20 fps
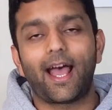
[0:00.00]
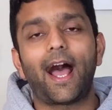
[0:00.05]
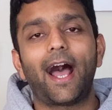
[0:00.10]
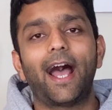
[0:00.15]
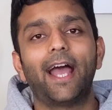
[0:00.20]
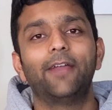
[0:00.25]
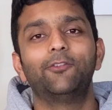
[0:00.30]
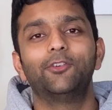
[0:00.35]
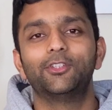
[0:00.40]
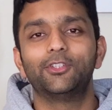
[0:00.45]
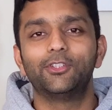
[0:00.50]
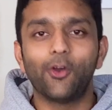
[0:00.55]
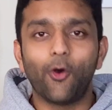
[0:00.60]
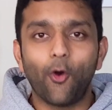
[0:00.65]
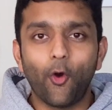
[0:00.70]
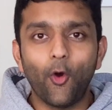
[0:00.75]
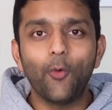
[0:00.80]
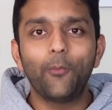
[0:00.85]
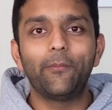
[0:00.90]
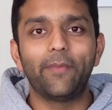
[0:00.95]
I was
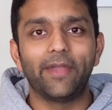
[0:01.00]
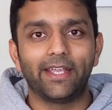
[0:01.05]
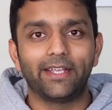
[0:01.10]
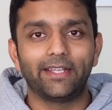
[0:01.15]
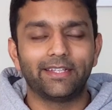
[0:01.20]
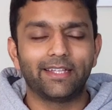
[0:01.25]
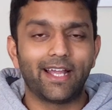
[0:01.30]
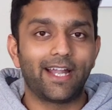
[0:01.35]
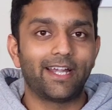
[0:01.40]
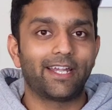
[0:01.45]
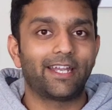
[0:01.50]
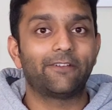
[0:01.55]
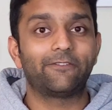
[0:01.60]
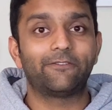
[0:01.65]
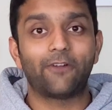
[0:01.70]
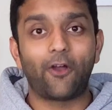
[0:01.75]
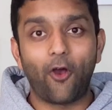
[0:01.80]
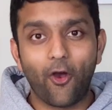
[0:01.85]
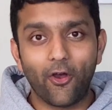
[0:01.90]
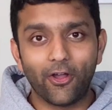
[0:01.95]
hoping that
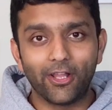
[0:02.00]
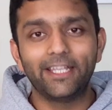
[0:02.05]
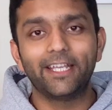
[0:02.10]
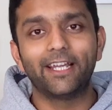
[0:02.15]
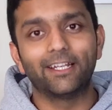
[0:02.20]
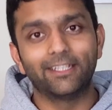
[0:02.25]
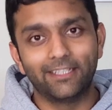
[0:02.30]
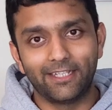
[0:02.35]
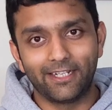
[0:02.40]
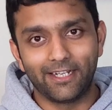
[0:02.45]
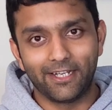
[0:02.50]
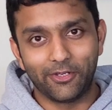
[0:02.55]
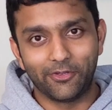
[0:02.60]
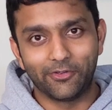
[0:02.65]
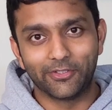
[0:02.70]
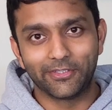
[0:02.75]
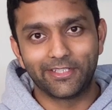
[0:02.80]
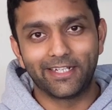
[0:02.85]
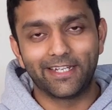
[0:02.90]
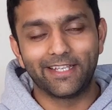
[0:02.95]
if all the other
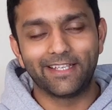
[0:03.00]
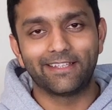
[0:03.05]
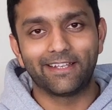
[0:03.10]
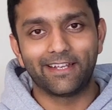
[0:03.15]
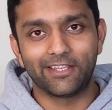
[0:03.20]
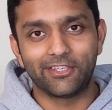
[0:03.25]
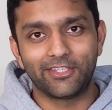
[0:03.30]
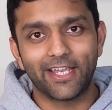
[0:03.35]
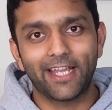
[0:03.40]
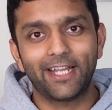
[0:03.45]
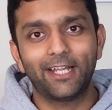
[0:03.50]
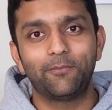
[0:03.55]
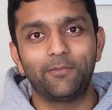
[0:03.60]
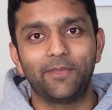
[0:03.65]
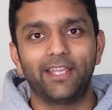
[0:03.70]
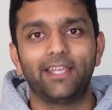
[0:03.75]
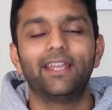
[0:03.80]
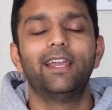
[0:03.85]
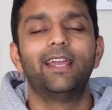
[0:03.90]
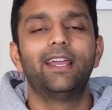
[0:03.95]
universities reject
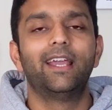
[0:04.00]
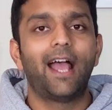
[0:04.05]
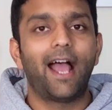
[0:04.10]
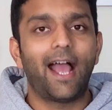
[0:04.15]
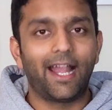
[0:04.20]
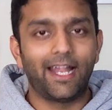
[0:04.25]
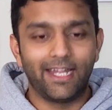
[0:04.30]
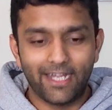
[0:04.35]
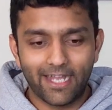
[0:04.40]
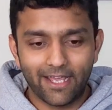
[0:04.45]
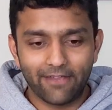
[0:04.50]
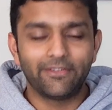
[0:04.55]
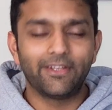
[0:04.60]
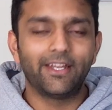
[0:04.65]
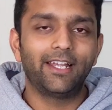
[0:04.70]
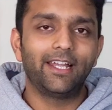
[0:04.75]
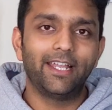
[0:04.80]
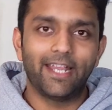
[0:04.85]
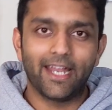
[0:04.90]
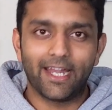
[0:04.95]
me, I'll
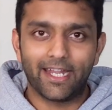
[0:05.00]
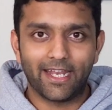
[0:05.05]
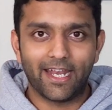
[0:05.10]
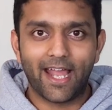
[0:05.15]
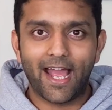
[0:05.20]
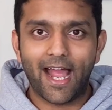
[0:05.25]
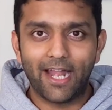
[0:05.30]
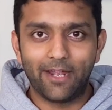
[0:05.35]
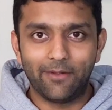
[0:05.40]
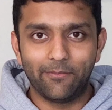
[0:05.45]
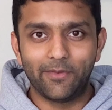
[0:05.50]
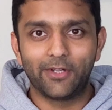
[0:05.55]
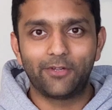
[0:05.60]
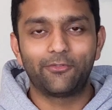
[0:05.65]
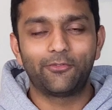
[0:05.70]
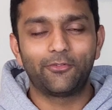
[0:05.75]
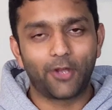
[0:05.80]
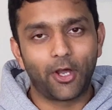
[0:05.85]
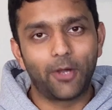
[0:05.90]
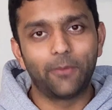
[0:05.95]
definitely get an admit
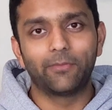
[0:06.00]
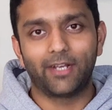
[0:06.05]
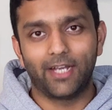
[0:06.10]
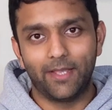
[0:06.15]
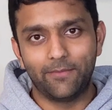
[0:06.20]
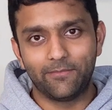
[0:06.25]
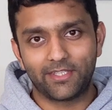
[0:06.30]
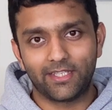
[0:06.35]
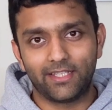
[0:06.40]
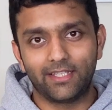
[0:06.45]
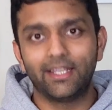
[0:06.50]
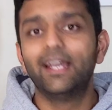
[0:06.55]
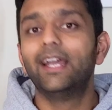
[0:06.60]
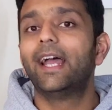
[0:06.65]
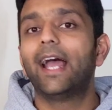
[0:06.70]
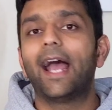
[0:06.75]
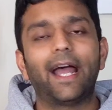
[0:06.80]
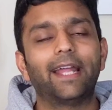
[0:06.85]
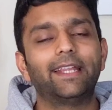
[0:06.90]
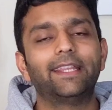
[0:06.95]
from Clemson.
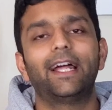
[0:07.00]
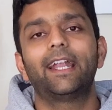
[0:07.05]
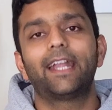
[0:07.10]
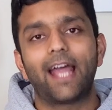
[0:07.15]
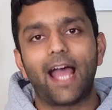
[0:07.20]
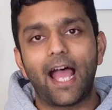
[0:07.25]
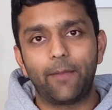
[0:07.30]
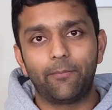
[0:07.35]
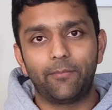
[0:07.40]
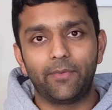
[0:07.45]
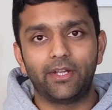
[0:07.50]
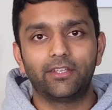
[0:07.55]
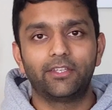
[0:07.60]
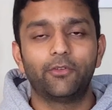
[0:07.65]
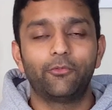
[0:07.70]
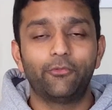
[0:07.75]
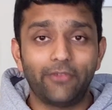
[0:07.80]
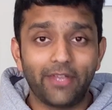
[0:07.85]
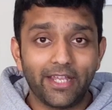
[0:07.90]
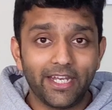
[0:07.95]
And that happened.
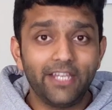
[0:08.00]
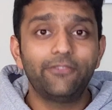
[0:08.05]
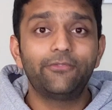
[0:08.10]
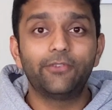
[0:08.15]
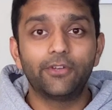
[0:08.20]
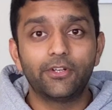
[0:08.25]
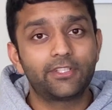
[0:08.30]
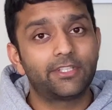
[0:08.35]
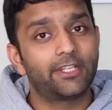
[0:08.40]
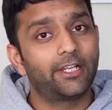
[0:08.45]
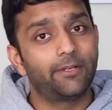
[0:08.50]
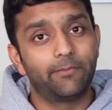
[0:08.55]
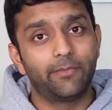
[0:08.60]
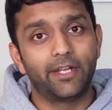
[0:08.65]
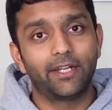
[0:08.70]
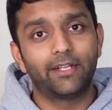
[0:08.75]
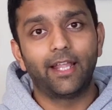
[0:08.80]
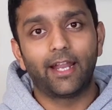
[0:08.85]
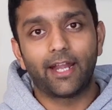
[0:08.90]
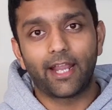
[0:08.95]
The very first
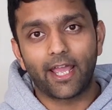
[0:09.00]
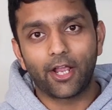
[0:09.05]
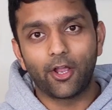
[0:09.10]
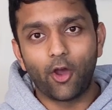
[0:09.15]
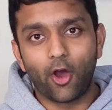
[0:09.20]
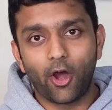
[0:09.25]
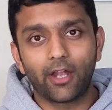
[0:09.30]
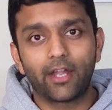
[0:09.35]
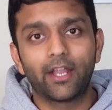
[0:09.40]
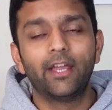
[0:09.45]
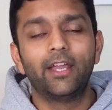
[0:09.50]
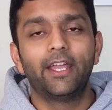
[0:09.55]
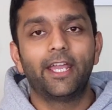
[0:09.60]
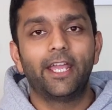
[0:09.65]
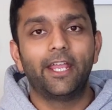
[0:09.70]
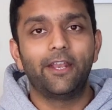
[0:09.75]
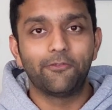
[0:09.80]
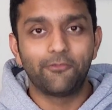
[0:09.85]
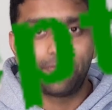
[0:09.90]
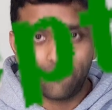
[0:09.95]
admit that I got
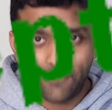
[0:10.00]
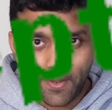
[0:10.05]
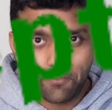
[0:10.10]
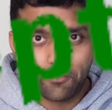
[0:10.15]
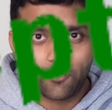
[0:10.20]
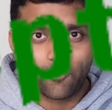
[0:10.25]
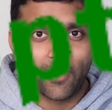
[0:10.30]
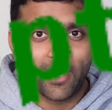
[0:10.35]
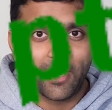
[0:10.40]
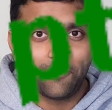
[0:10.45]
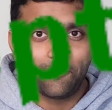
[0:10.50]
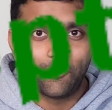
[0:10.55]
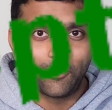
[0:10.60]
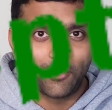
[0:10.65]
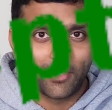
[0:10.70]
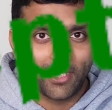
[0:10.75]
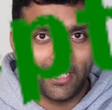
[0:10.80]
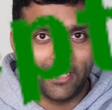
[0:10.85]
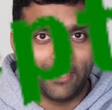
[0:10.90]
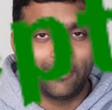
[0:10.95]
in Feb
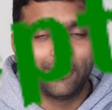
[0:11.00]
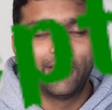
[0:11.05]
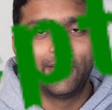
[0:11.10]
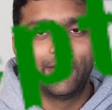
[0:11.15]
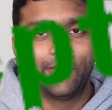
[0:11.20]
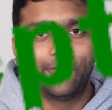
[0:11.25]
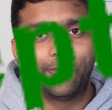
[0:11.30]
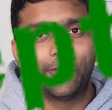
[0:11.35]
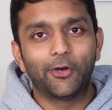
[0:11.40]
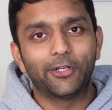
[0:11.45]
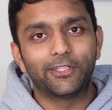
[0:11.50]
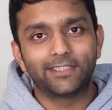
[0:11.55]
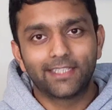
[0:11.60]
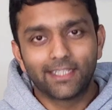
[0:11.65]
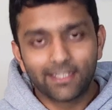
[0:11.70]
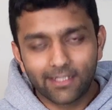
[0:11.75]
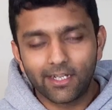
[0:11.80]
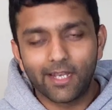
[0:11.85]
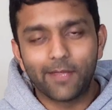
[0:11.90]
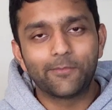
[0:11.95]
2014
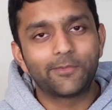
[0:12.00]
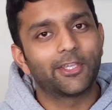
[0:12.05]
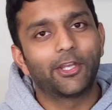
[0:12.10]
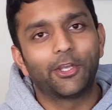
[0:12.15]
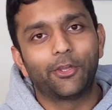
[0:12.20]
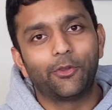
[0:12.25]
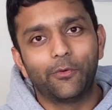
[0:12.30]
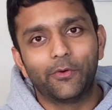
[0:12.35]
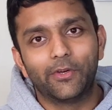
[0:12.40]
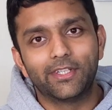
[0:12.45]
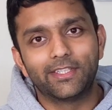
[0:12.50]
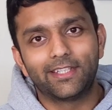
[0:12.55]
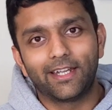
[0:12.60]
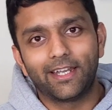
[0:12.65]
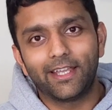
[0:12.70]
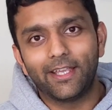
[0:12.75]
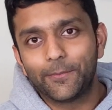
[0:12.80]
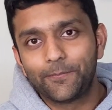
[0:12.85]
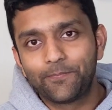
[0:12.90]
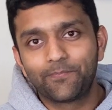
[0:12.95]
was Clemson
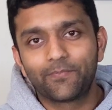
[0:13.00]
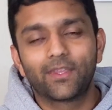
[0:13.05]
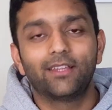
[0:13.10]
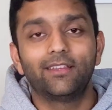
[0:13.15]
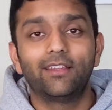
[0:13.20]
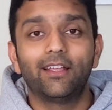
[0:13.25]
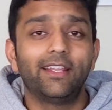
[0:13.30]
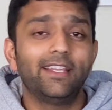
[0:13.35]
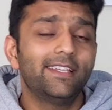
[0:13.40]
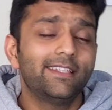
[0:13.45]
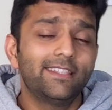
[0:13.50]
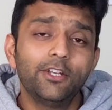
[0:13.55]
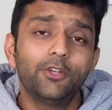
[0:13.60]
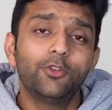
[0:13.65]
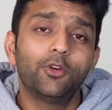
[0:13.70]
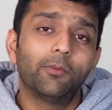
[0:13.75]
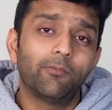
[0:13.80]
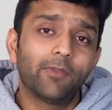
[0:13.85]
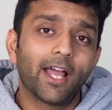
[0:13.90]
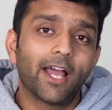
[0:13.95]
University. The reason
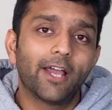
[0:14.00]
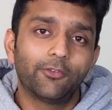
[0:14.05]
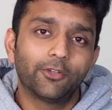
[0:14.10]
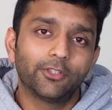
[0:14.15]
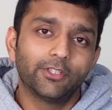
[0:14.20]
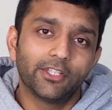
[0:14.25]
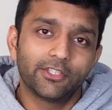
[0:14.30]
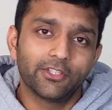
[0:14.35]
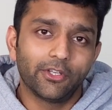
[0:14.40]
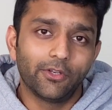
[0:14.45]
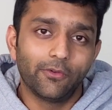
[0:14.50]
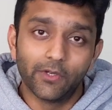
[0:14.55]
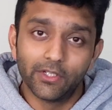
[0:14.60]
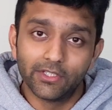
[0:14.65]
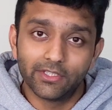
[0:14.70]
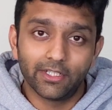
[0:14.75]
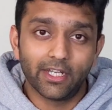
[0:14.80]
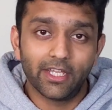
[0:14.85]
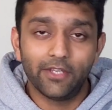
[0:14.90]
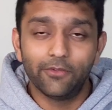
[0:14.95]
to apply for this
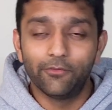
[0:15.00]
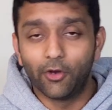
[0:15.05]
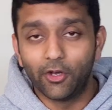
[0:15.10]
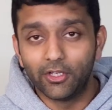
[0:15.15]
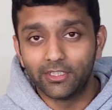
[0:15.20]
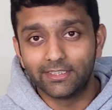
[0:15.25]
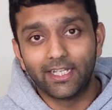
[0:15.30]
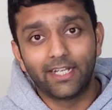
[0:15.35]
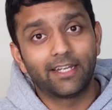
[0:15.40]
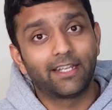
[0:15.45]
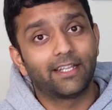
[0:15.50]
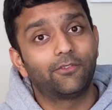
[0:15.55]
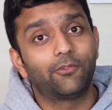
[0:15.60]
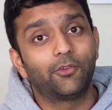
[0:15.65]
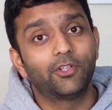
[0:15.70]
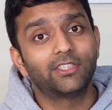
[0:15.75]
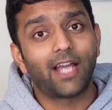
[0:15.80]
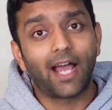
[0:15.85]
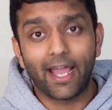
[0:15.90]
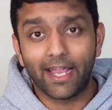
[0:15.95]
university was that it
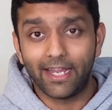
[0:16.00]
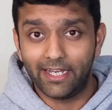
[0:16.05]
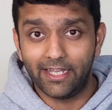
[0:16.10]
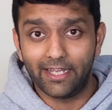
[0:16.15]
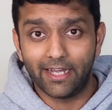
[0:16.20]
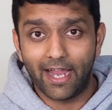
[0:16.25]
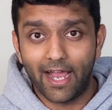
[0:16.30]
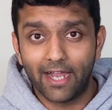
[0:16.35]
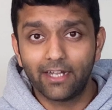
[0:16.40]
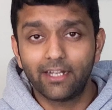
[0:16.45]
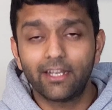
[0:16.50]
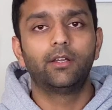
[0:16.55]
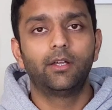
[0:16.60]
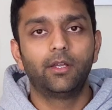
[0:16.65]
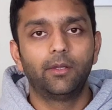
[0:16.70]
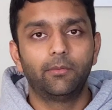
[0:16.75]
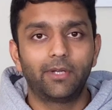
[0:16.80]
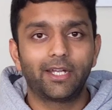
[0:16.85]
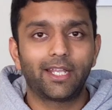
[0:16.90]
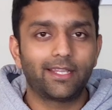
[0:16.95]
was highly ranked,
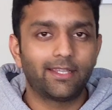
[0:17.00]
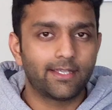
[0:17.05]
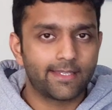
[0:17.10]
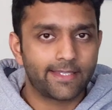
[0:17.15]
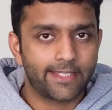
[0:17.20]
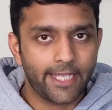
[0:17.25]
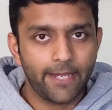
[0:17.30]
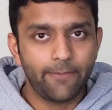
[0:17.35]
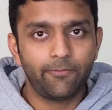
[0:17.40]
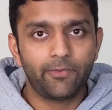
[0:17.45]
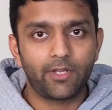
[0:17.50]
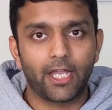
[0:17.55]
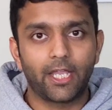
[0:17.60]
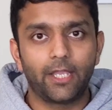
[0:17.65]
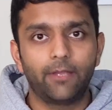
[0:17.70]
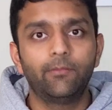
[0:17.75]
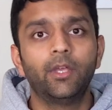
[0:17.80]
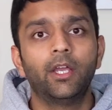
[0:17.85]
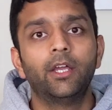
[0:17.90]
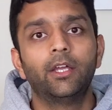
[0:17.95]
but at the same
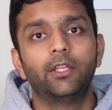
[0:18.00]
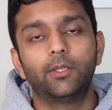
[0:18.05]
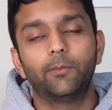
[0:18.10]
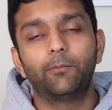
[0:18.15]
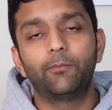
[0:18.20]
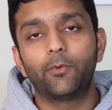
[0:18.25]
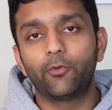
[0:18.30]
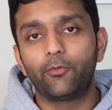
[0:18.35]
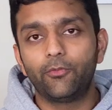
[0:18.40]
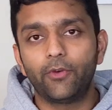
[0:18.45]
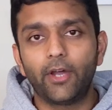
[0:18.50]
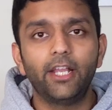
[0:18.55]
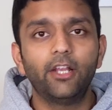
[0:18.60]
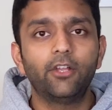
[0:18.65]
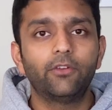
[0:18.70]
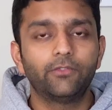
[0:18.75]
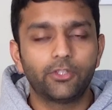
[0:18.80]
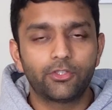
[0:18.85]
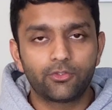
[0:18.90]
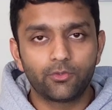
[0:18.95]
time, the profile
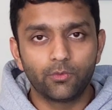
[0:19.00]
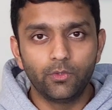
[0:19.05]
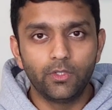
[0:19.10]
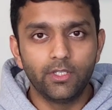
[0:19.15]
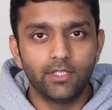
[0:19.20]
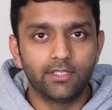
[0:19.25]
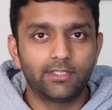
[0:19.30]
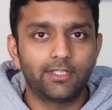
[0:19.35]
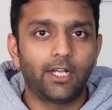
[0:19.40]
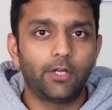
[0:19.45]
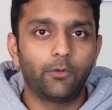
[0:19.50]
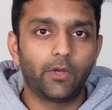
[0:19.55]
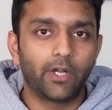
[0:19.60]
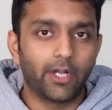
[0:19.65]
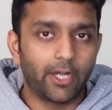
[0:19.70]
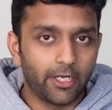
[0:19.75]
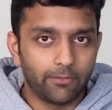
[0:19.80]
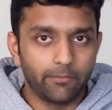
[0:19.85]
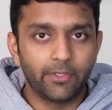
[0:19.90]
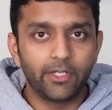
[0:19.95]
of the students that were
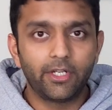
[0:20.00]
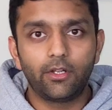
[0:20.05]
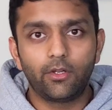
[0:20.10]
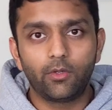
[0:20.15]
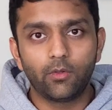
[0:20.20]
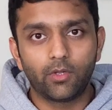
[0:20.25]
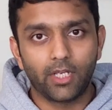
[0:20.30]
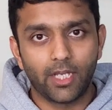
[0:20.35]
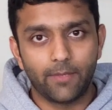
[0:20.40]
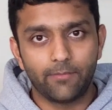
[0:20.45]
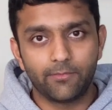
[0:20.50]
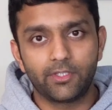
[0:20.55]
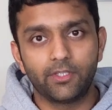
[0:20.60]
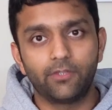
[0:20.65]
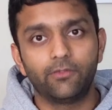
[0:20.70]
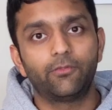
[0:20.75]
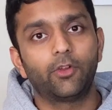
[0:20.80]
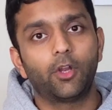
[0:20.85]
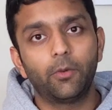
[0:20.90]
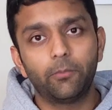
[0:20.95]
admitted to
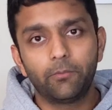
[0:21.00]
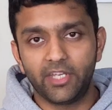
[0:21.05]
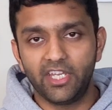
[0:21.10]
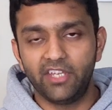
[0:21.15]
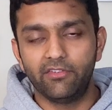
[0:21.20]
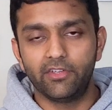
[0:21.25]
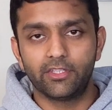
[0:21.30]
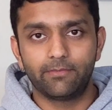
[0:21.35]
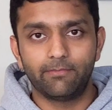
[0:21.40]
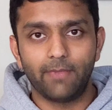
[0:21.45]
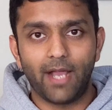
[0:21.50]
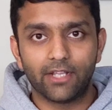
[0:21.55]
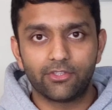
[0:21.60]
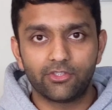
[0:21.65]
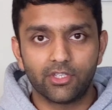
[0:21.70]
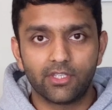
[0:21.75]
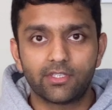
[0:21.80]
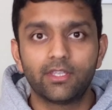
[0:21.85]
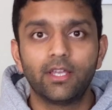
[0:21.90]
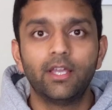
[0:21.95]
Clemson from previous
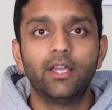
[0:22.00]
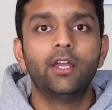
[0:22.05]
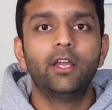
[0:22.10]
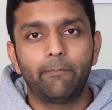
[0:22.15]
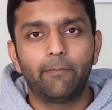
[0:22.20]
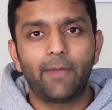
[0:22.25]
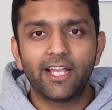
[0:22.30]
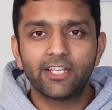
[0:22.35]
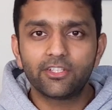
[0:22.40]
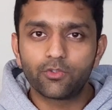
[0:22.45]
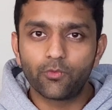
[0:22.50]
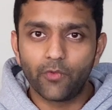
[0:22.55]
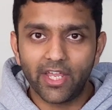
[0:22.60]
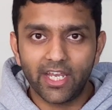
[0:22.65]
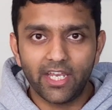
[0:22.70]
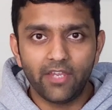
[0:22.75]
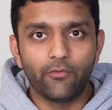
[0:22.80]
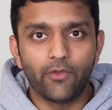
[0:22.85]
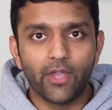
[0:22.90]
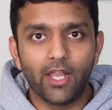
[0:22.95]
batches matched
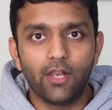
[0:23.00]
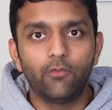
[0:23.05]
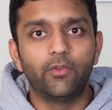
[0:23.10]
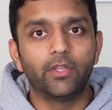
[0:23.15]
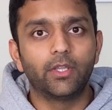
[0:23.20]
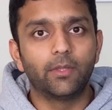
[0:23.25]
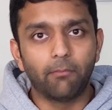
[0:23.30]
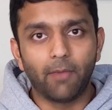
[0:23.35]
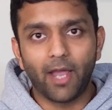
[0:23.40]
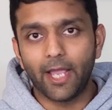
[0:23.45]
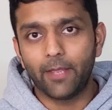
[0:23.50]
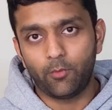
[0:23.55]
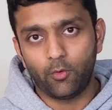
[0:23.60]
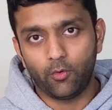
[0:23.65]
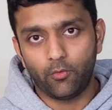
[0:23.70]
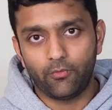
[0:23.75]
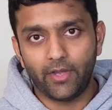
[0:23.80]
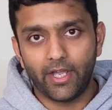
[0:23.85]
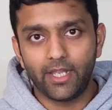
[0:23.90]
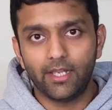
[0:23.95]
very well with my
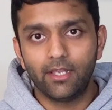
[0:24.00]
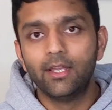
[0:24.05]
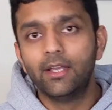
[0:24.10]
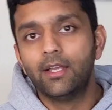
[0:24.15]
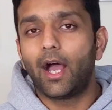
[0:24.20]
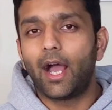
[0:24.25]
profile.